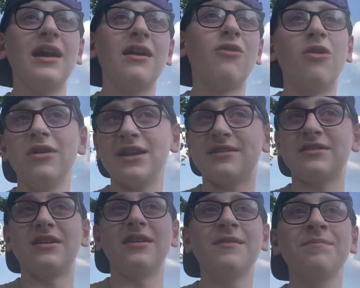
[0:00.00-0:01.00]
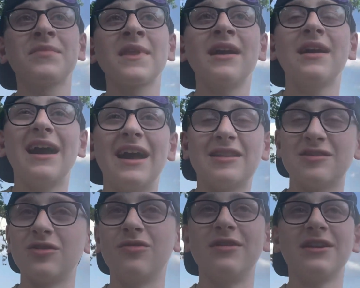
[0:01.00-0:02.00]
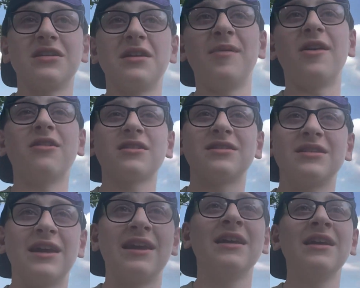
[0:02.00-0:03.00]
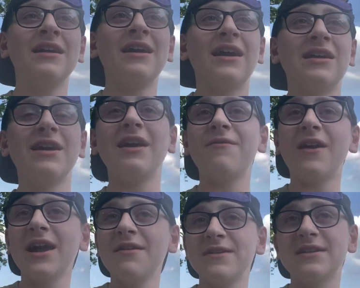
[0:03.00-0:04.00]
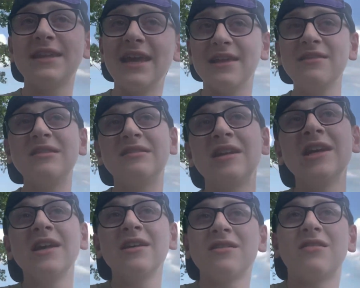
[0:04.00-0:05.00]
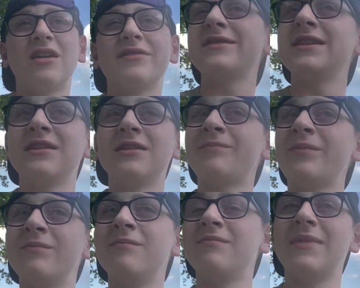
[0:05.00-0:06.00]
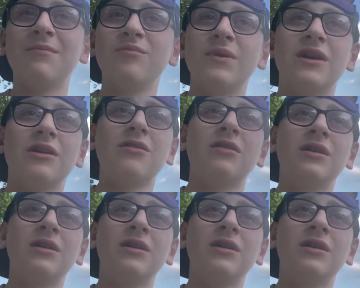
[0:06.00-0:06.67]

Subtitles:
or litter at all in the park today. And if I ever did, I've seen a member